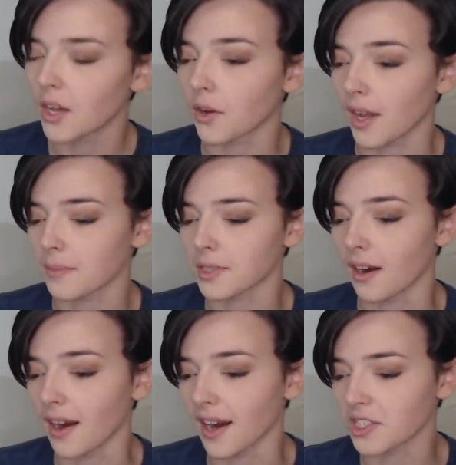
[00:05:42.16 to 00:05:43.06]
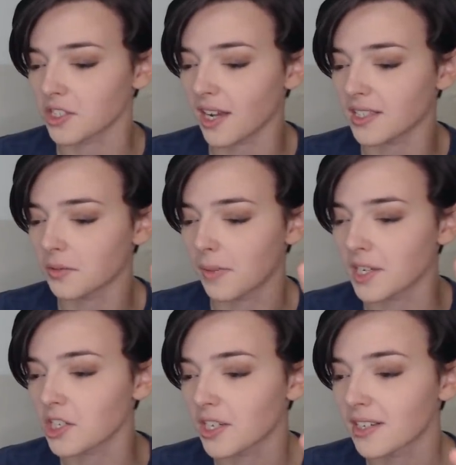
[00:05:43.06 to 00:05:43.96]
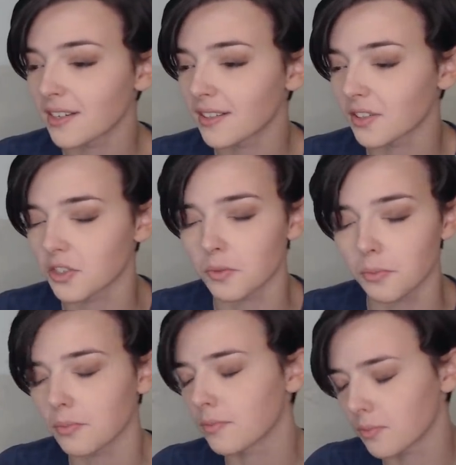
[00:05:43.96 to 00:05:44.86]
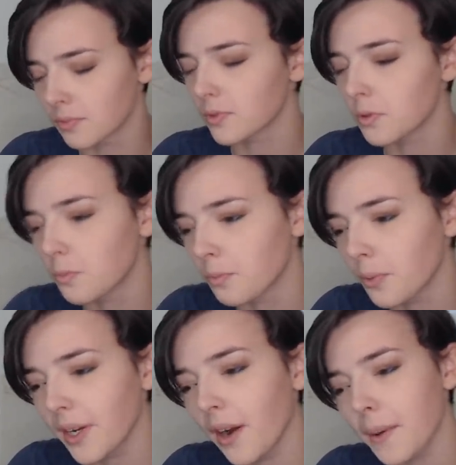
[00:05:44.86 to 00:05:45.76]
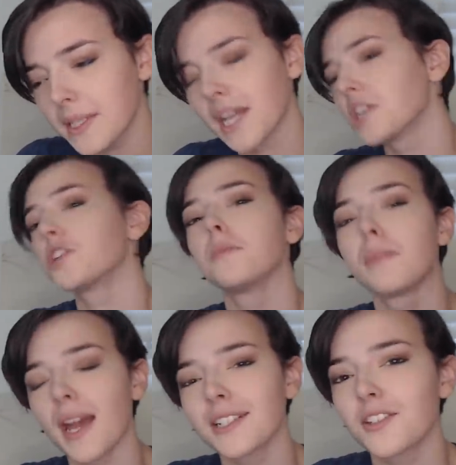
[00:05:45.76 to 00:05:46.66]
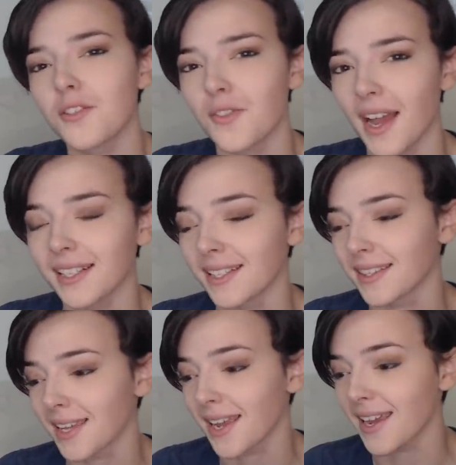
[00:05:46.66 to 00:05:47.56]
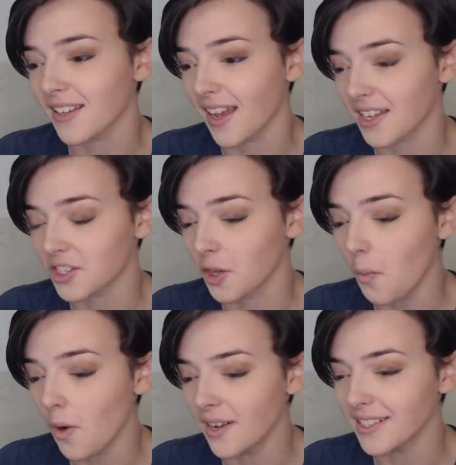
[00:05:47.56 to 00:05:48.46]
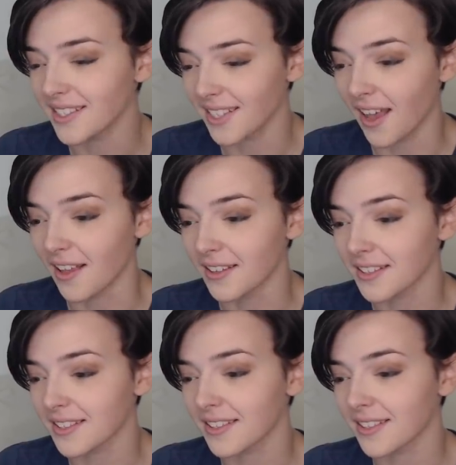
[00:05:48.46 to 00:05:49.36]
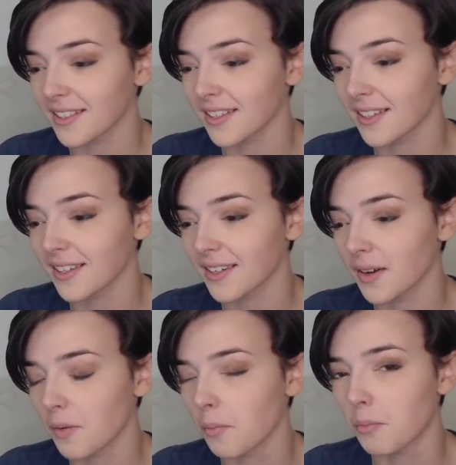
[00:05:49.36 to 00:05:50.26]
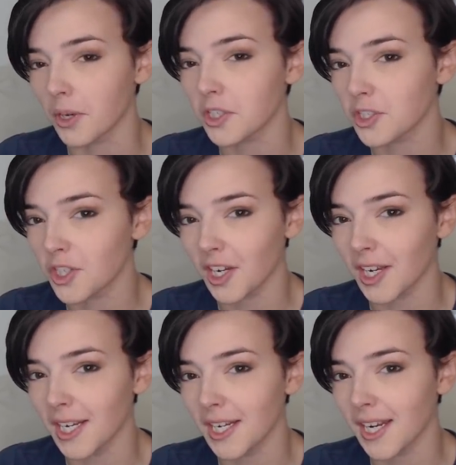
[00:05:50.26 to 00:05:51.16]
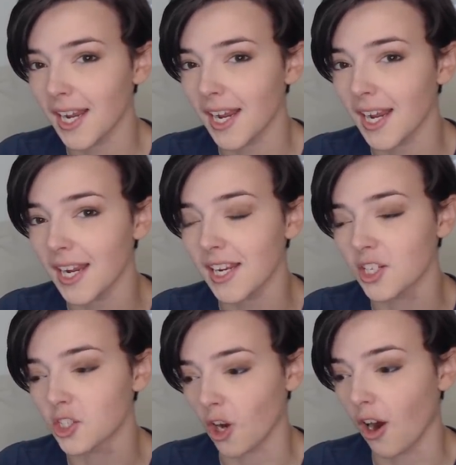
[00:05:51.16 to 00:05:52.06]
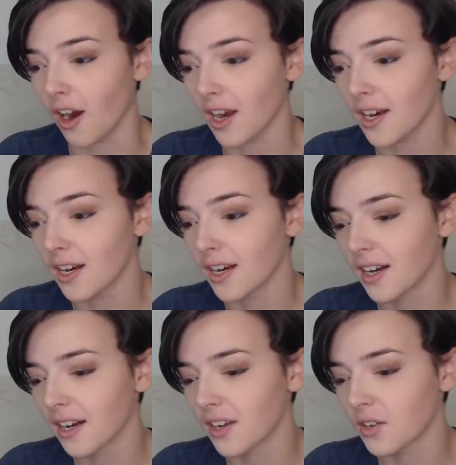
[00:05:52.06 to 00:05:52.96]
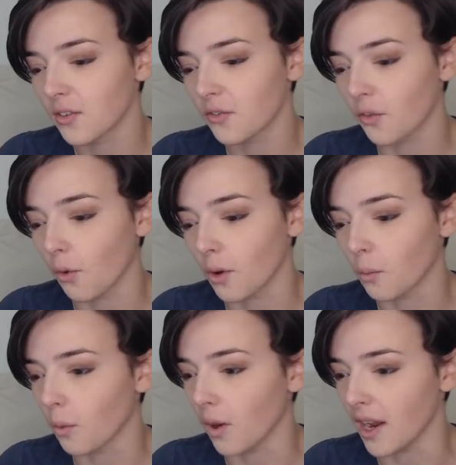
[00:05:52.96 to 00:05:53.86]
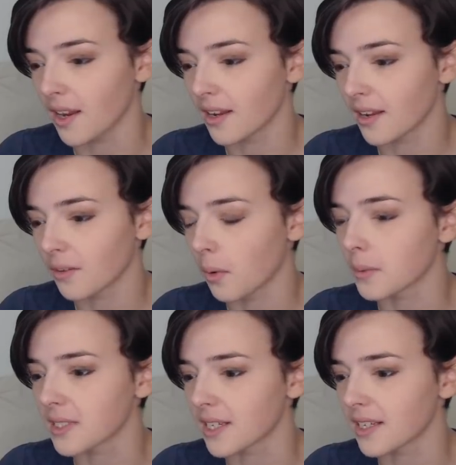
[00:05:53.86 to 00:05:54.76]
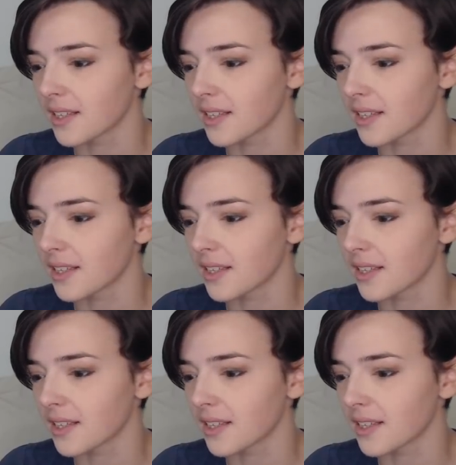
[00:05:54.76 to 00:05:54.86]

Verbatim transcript: Okay, I'm sorry. I just had to mention, or to to bring our attention back to the fact that they someone sells butter chicken in a jar for what? What was it?